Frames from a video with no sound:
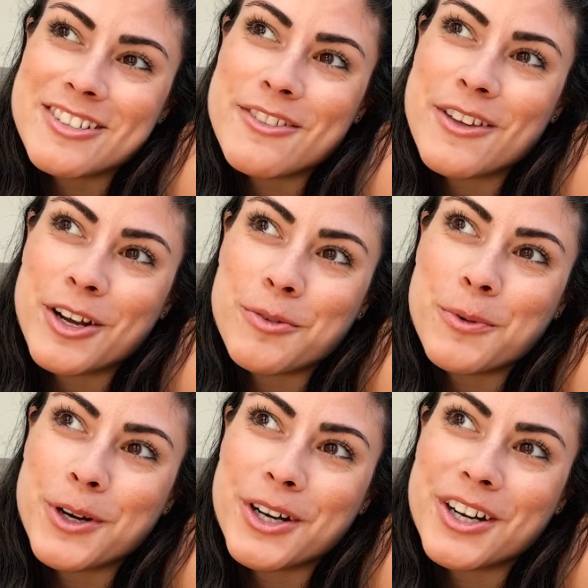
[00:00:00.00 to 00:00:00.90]
there
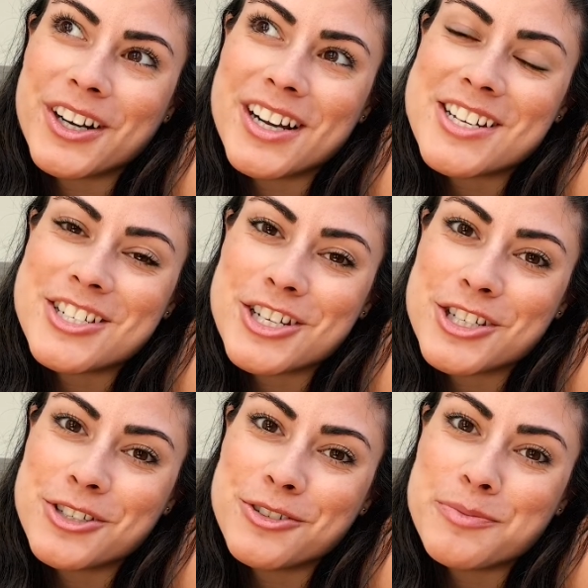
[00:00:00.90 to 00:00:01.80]
were
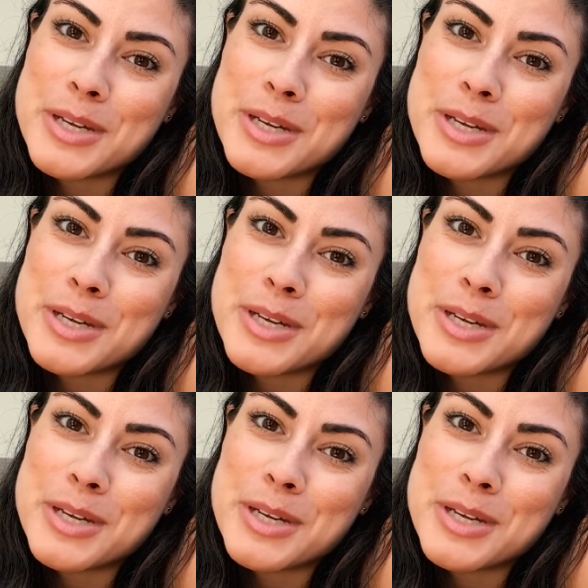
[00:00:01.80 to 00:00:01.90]
additional